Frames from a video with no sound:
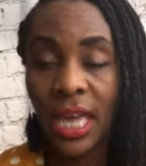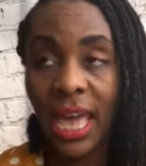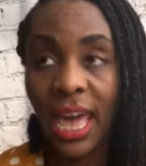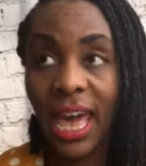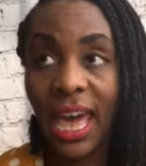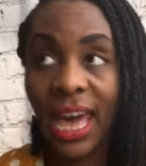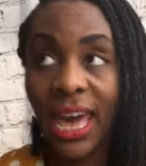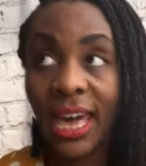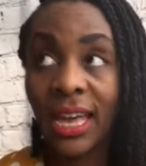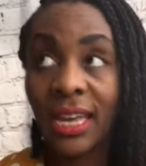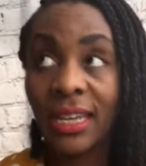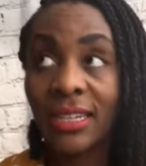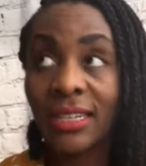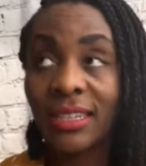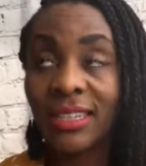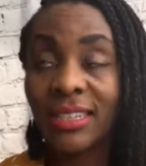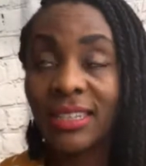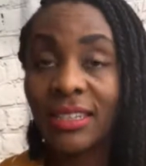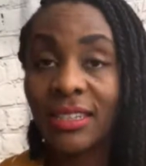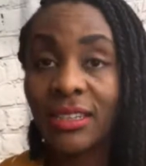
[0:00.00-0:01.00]

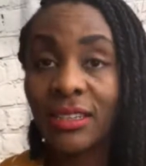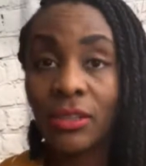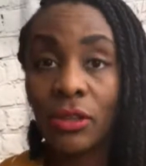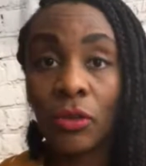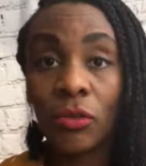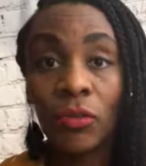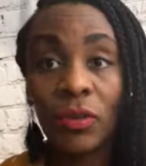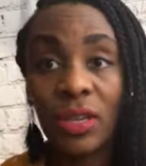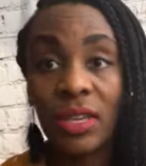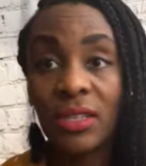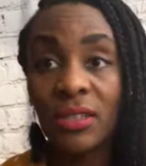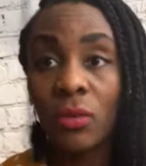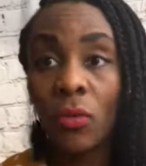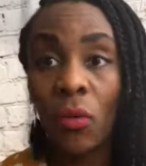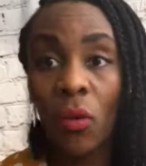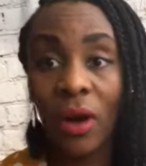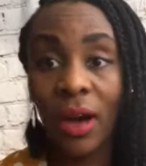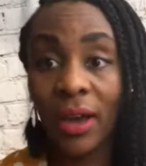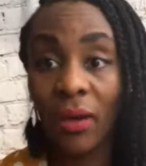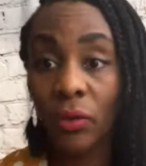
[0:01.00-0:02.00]
and the reason why I